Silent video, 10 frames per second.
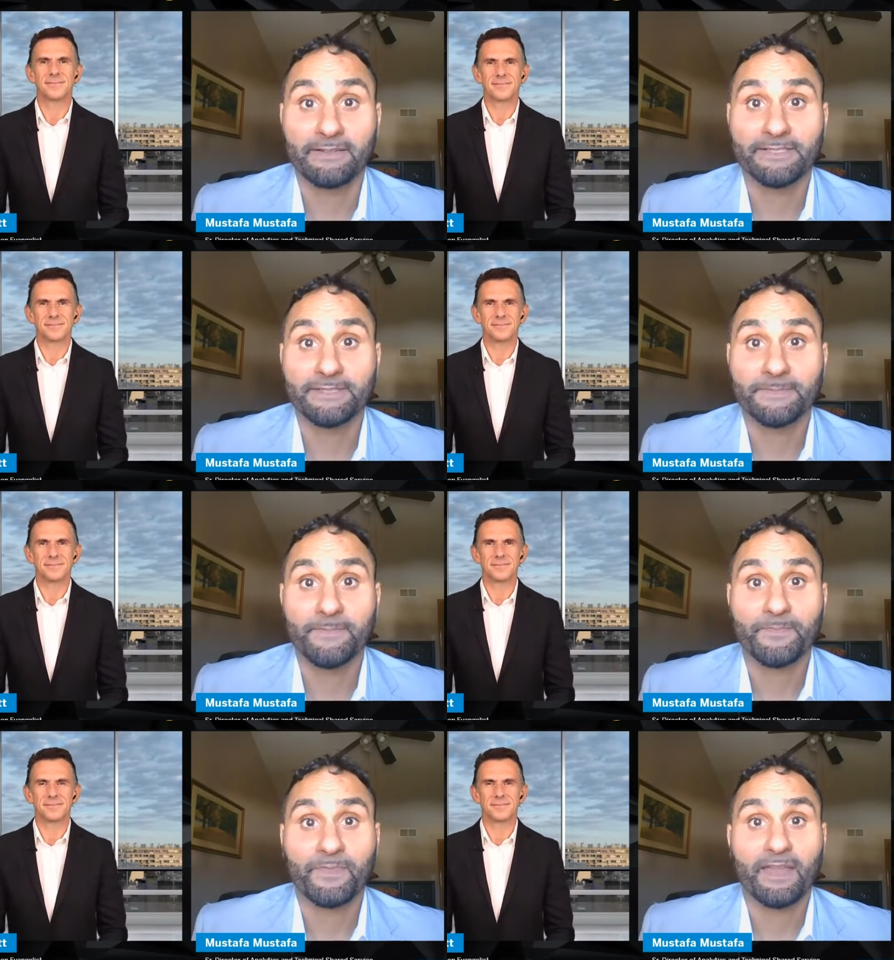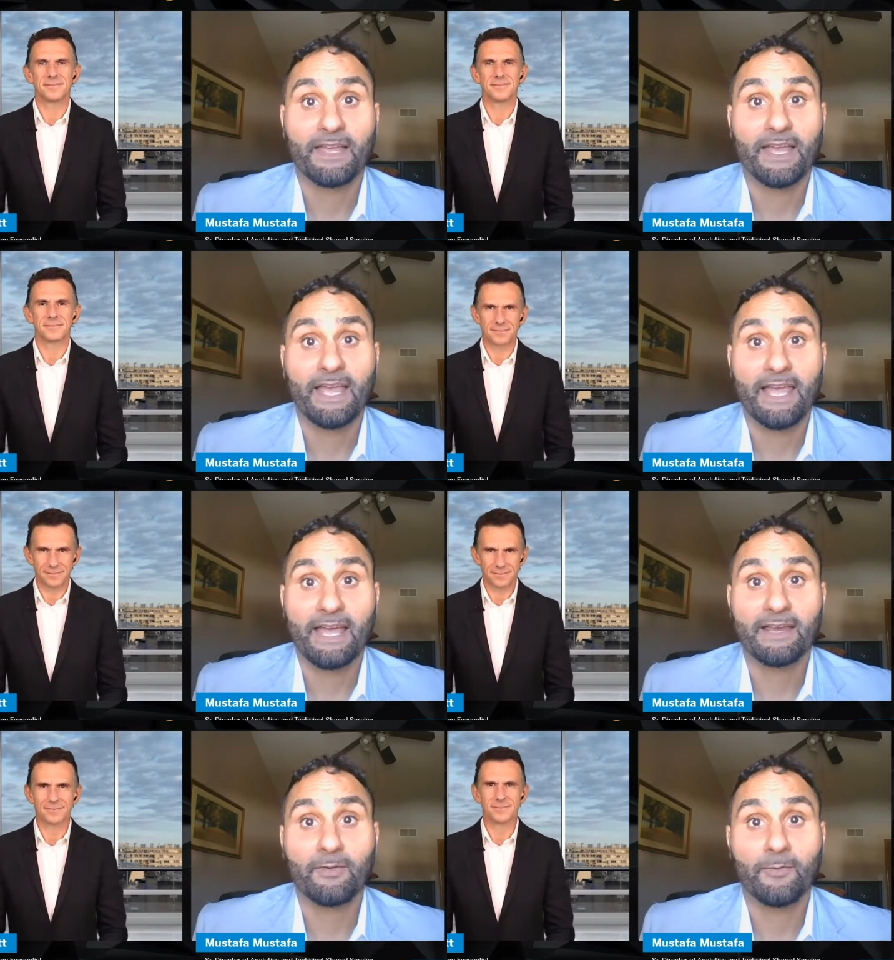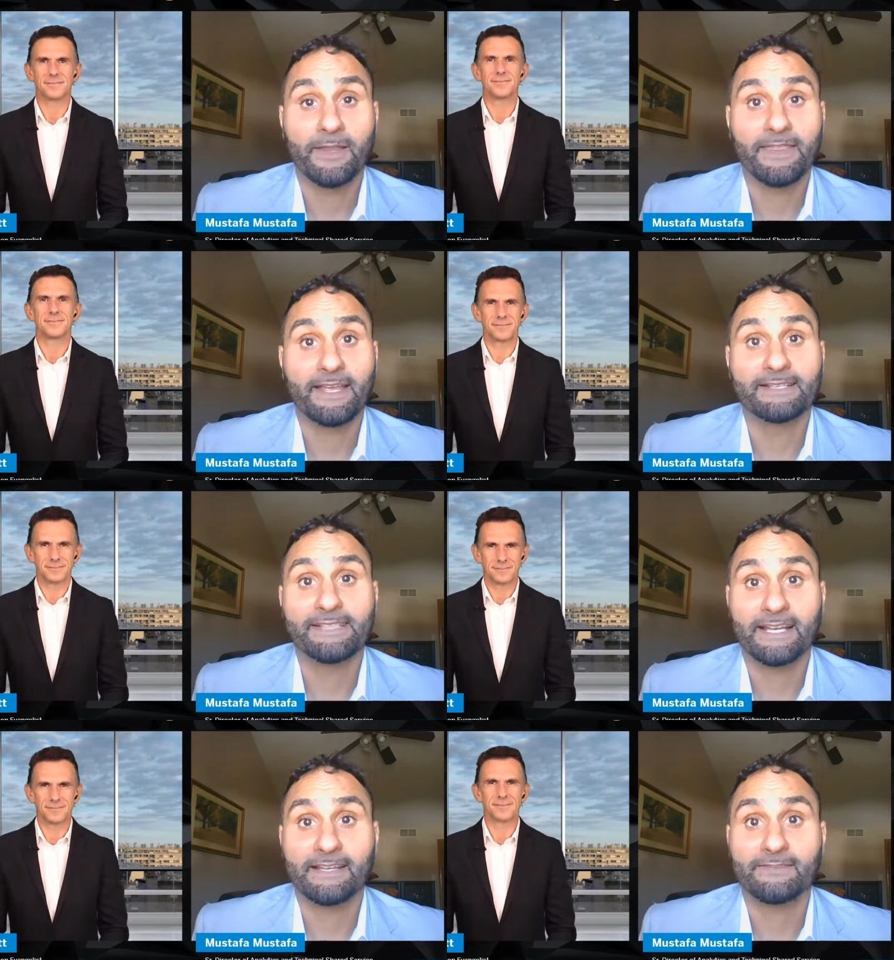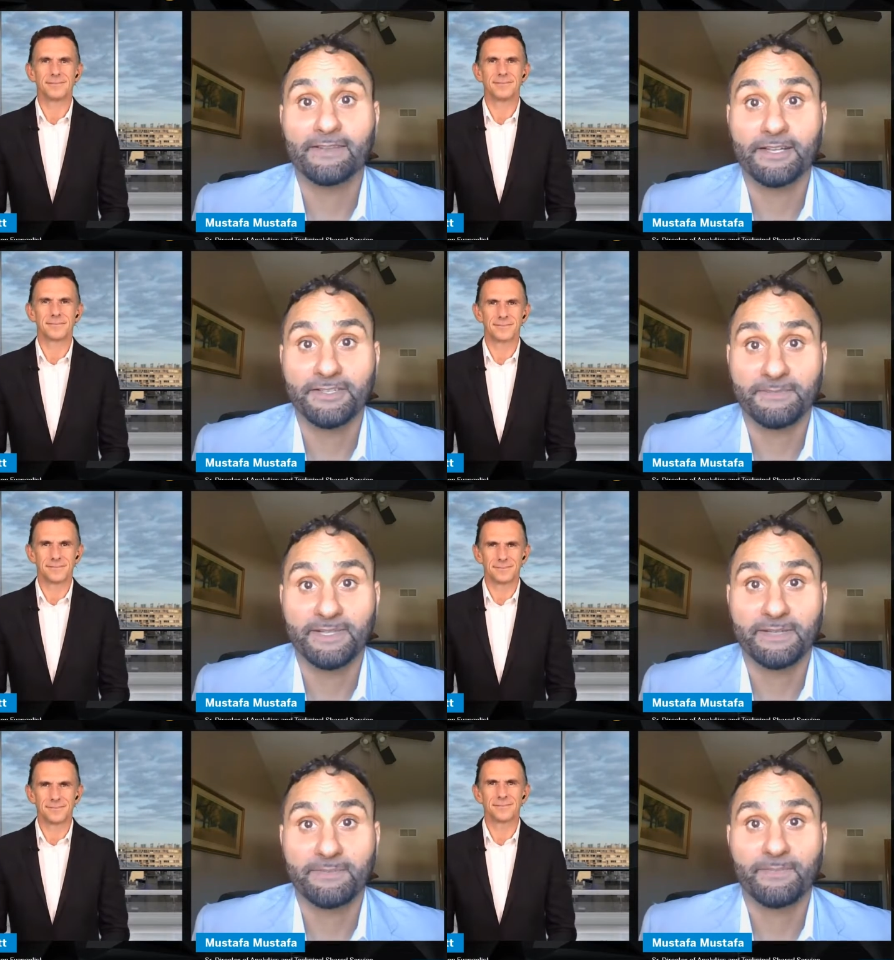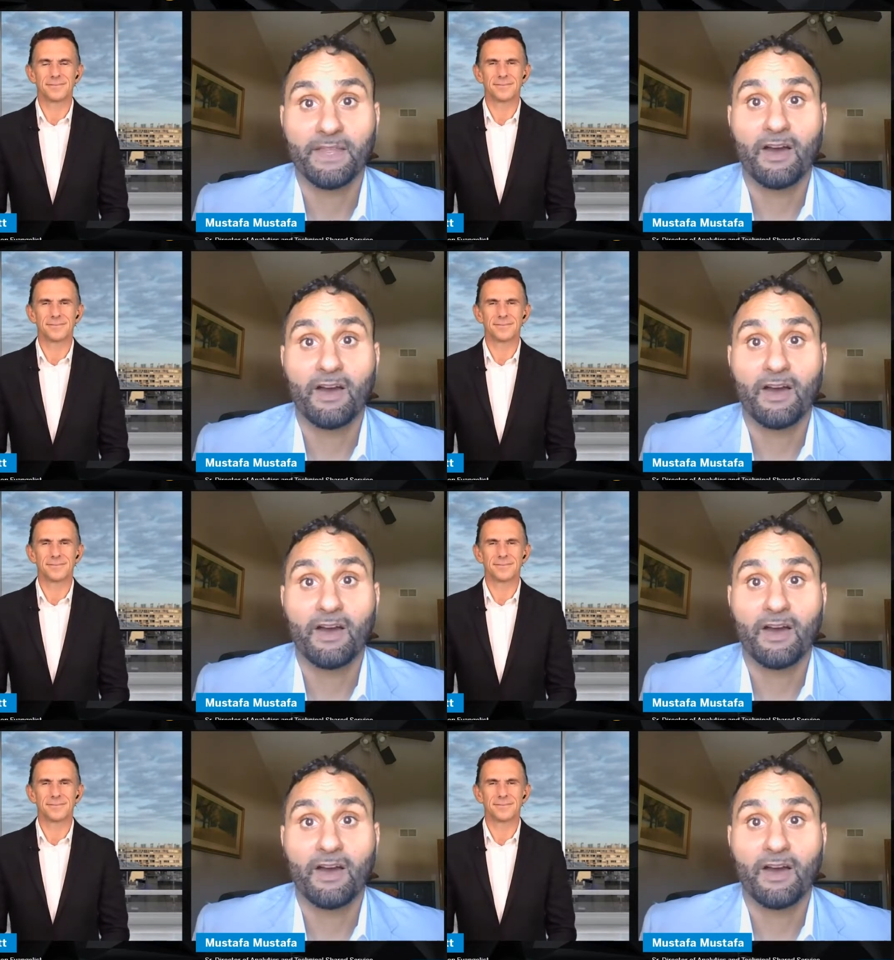Speaker 1: leaders and with the executive leadership team.